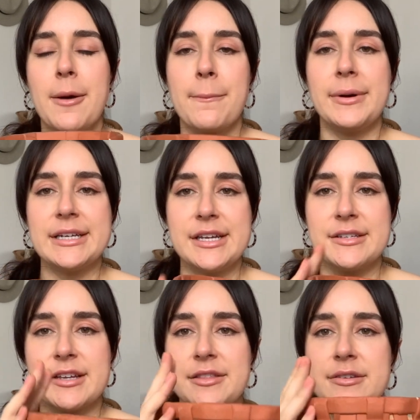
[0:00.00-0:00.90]
but
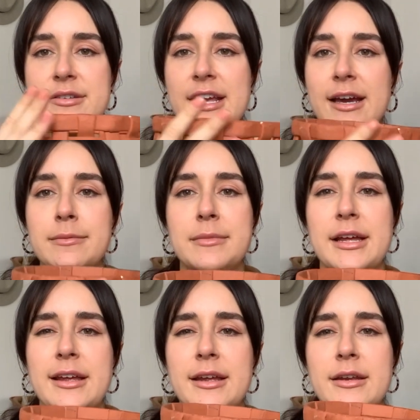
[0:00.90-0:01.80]
it's like this
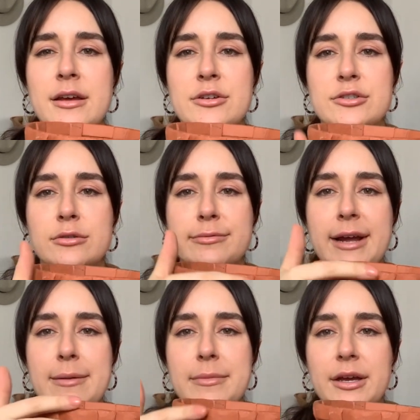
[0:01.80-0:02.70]
handmade
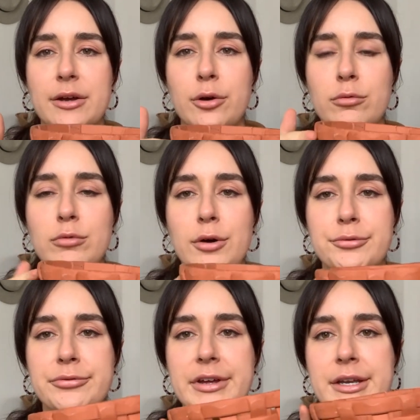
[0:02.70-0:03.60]
ceramic
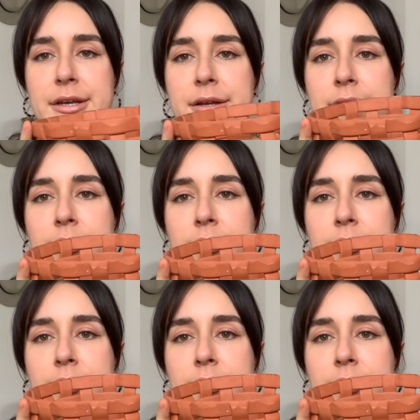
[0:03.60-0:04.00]
woven